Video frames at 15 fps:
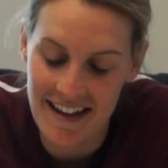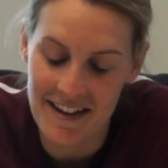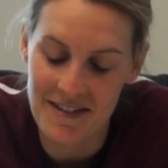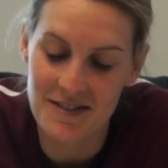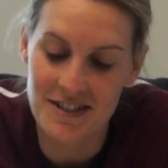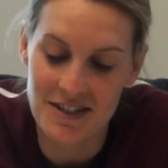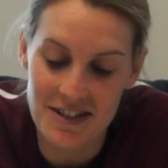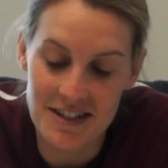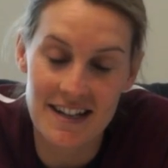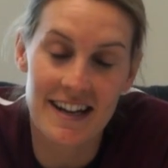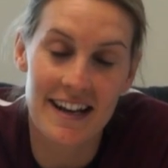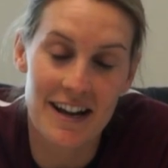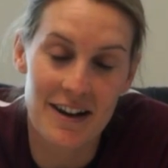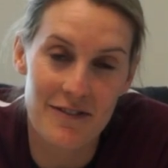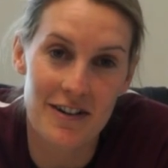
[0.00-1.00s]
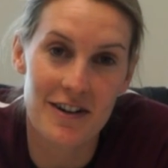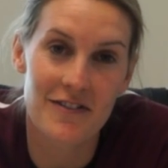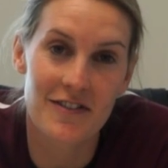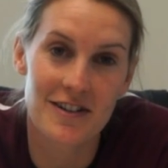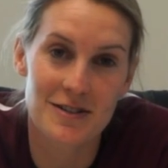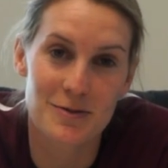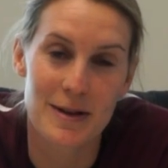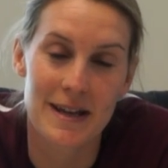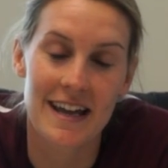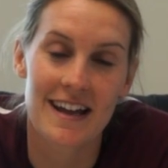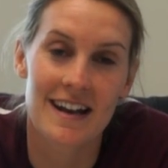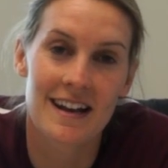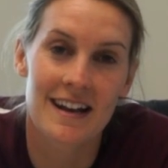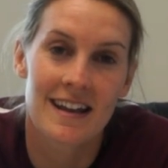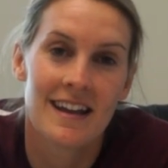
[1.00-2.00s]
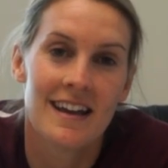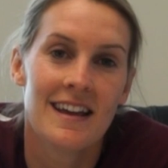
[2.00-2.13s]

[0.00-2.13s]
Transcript: it was good to get out for our first weekend.